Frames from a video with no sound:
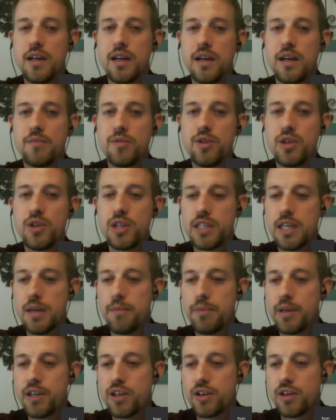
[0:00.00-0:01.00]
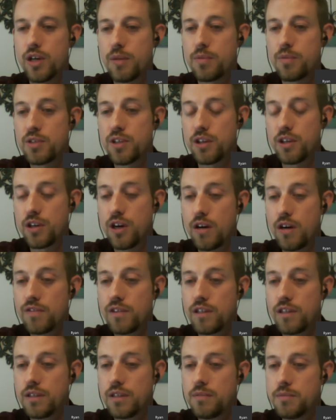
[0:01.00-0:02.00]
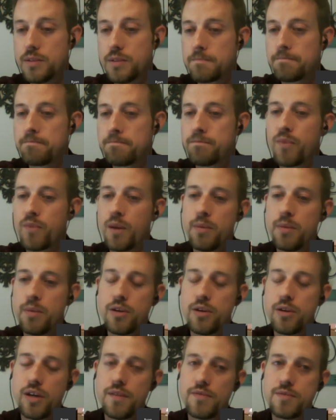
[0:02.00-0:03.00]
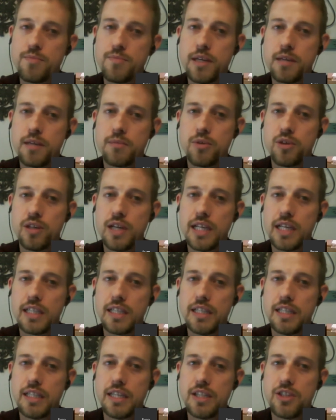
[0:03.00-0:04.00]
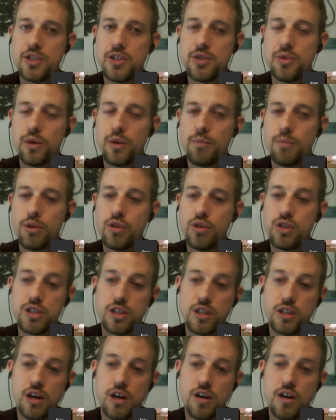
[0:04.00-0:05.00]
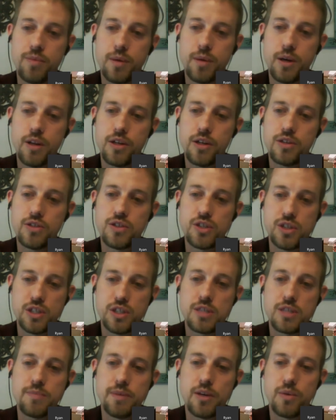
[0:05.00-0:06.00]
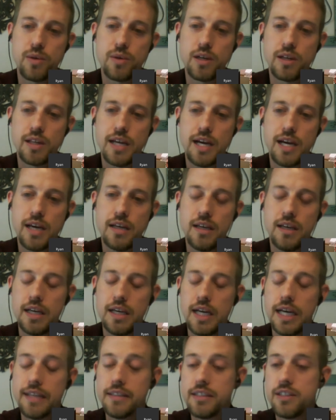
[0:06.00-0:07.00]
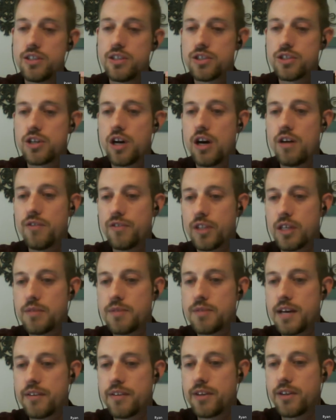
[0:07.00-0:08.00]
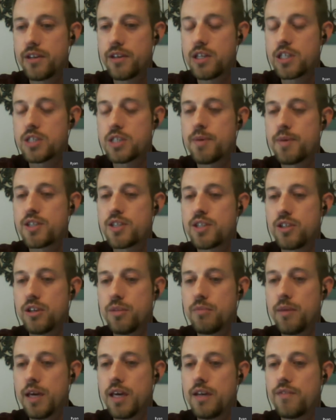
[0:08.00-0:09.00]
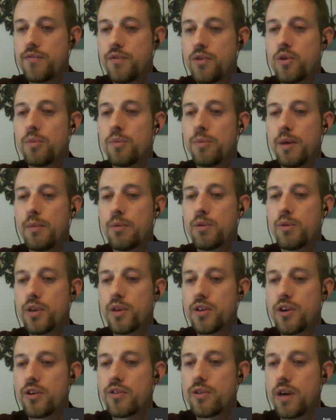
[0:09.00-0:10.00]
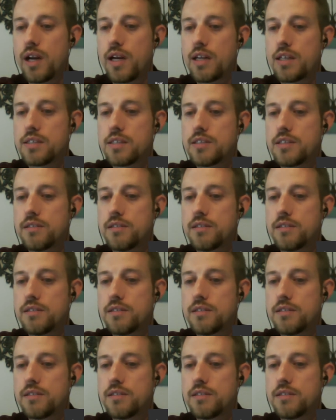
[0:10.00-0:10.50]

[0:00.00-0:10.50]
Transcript: You can get bigger grips on the golf club, Bigger grips make it more likely that you would push the golf ball, though, so just be aware of that. And then there's golf gloves out there that are specially made for people with arthritis.